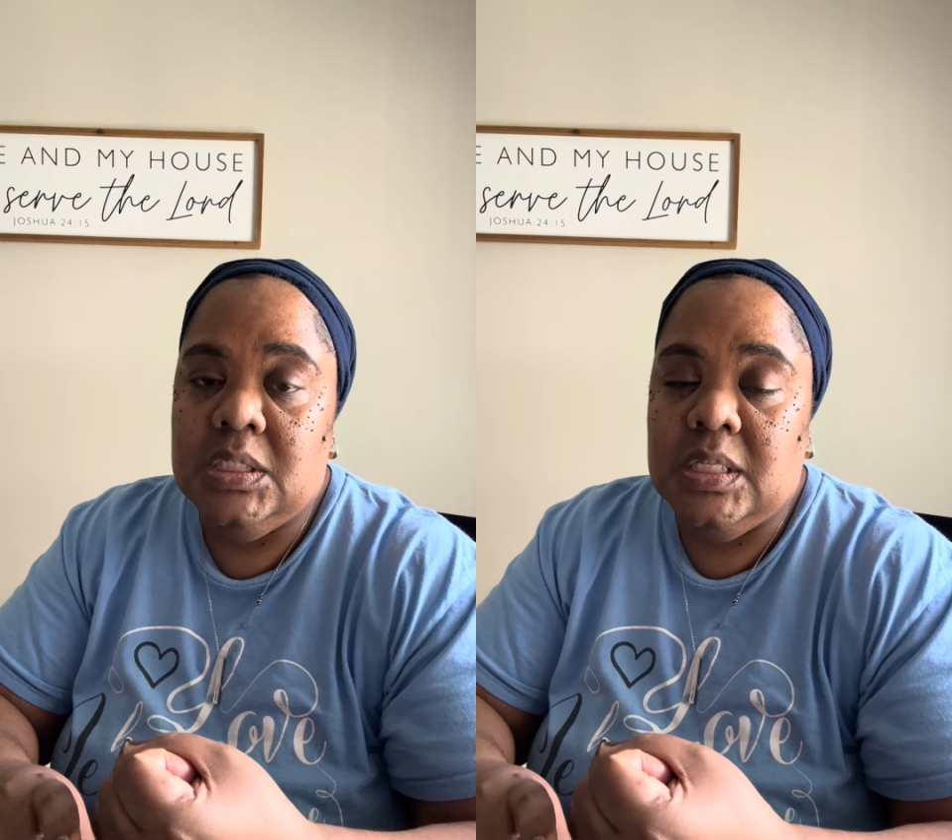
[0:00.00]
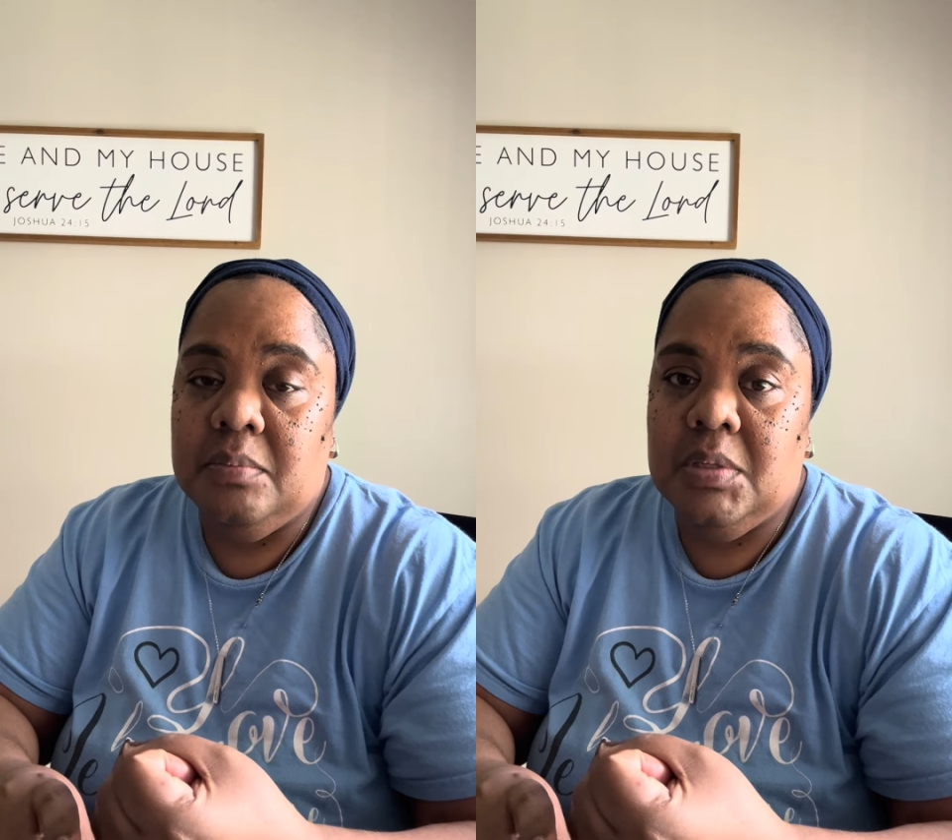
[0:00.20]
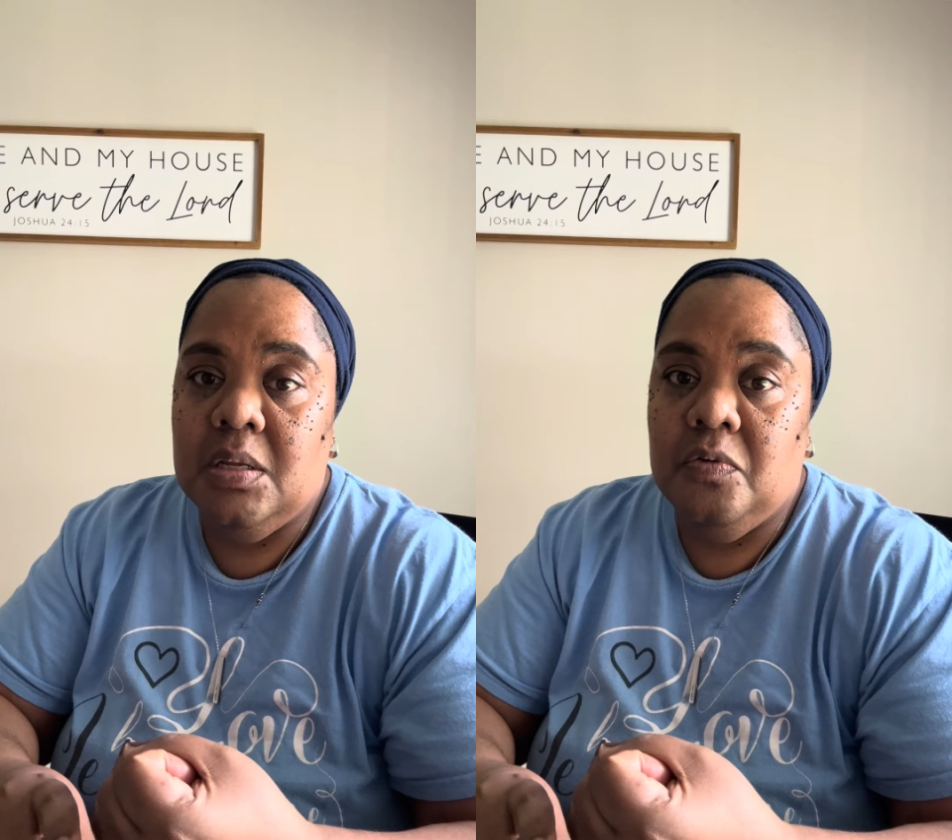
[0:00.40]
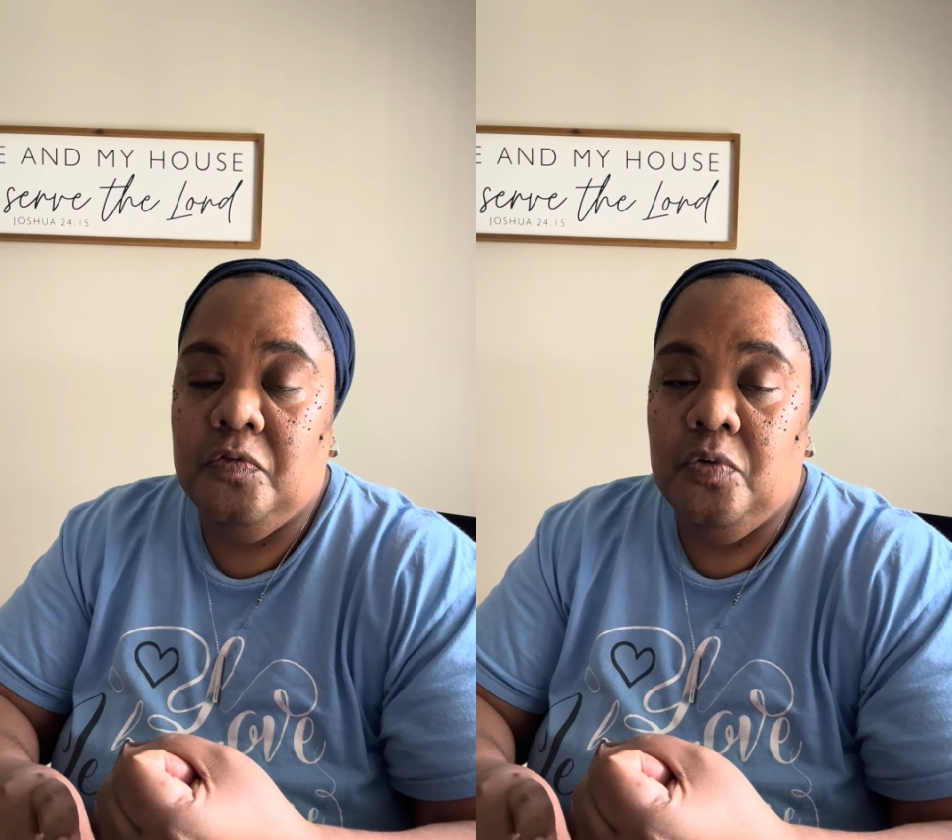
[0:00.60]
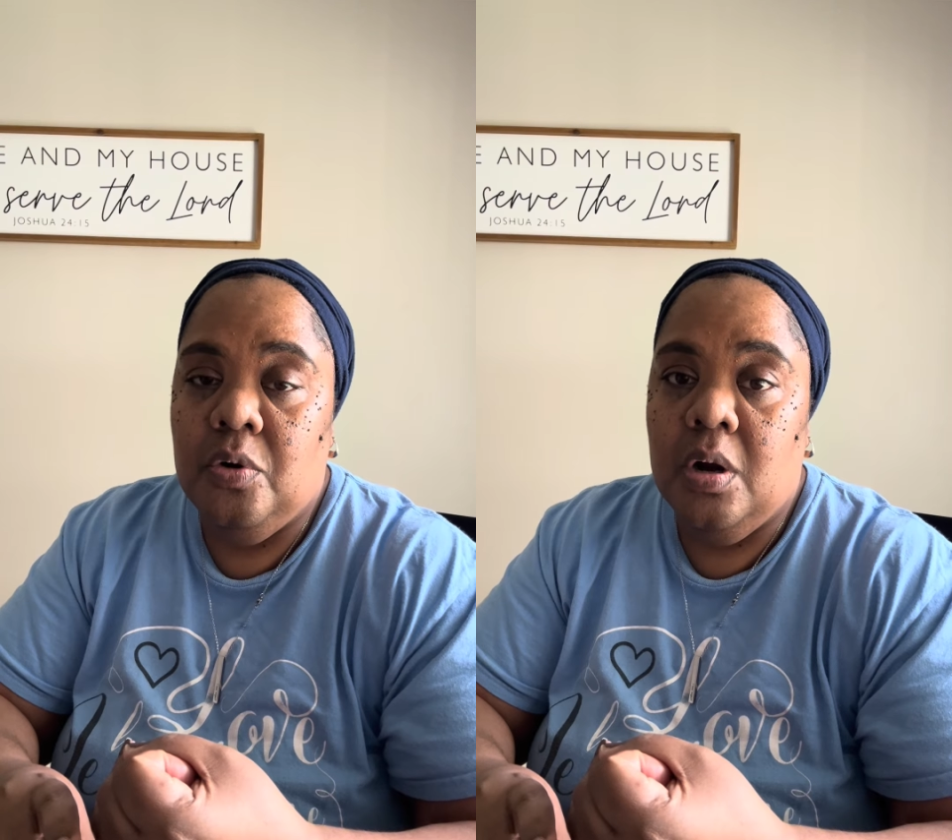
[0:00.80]
something
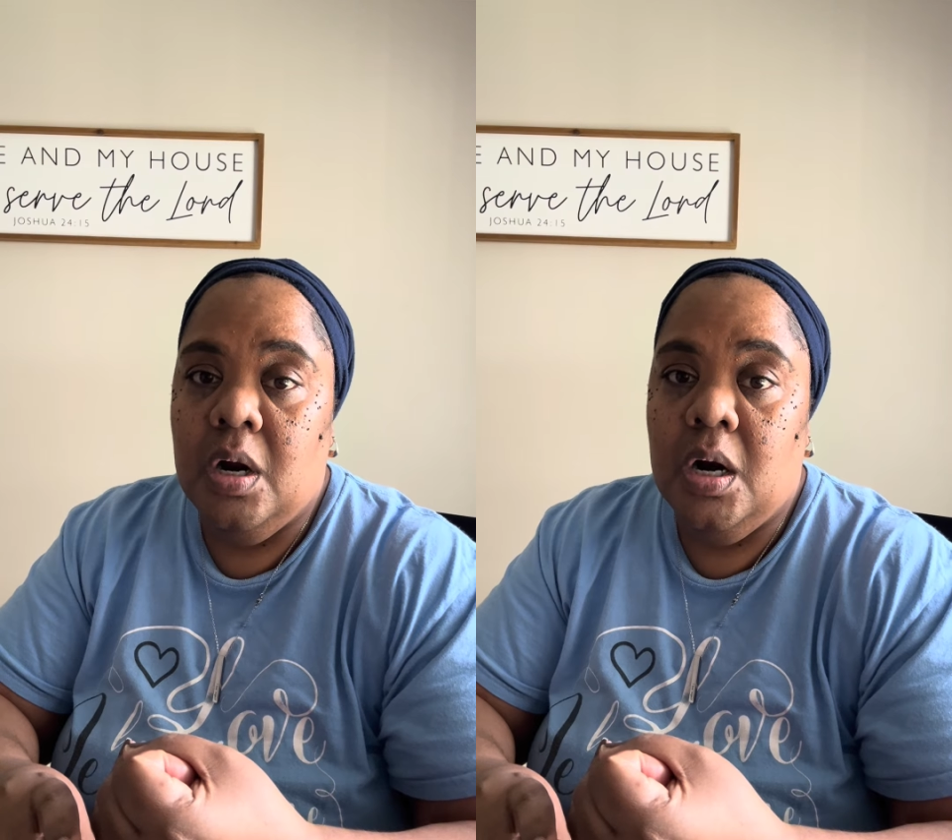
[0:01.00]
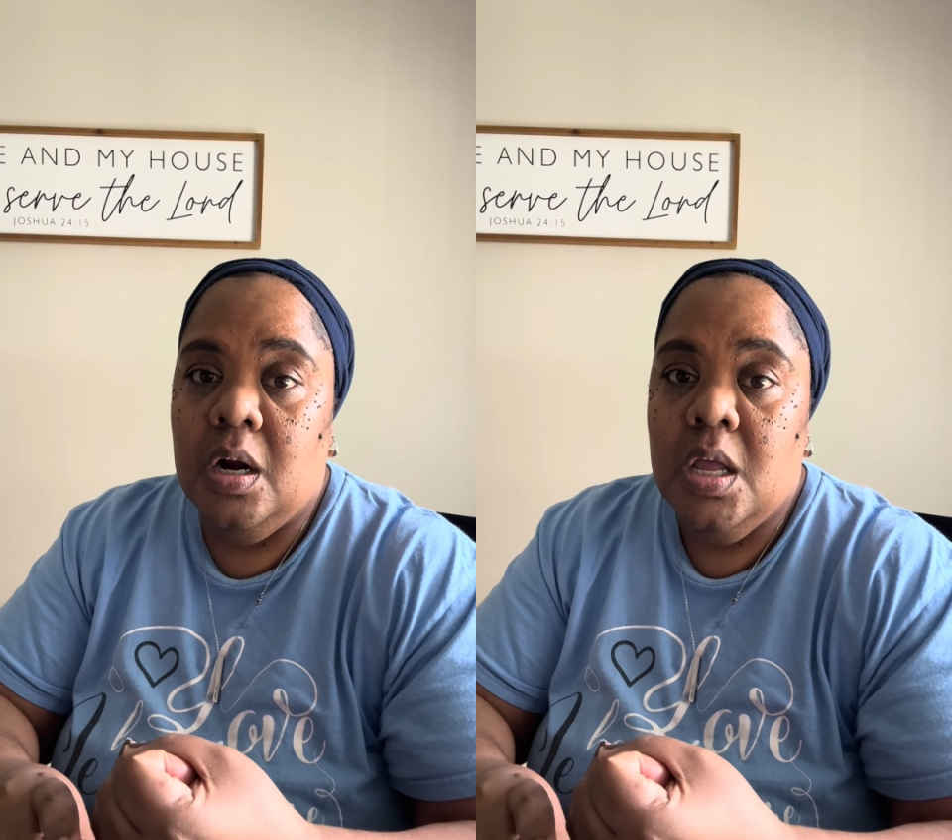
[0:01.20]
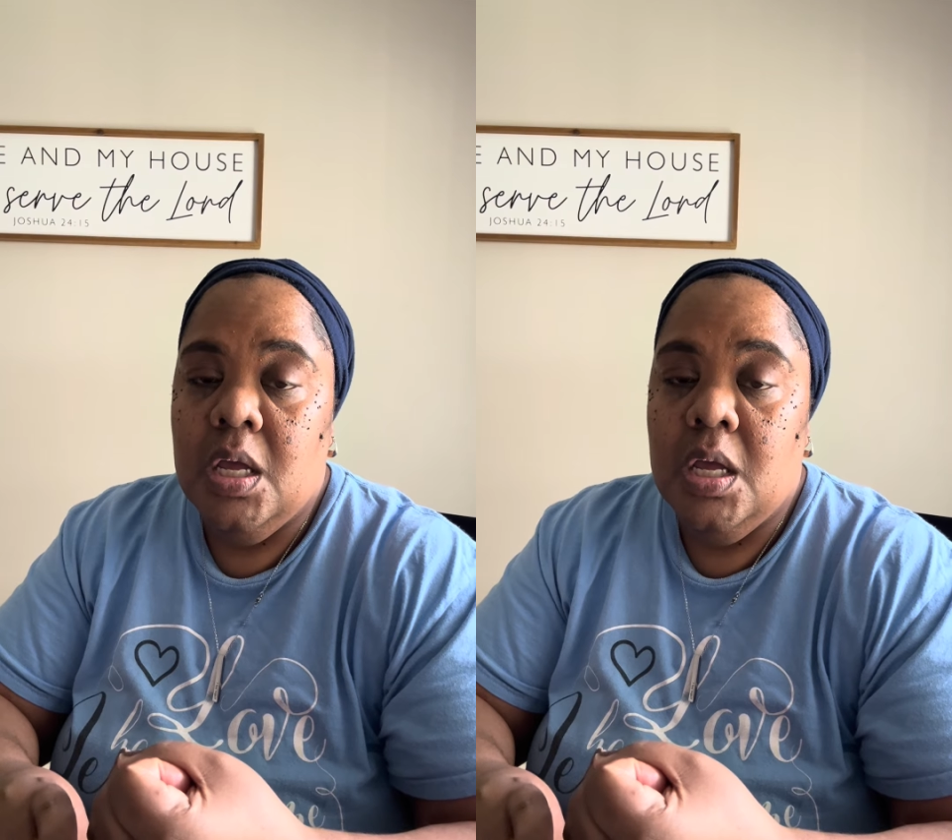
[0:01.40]
for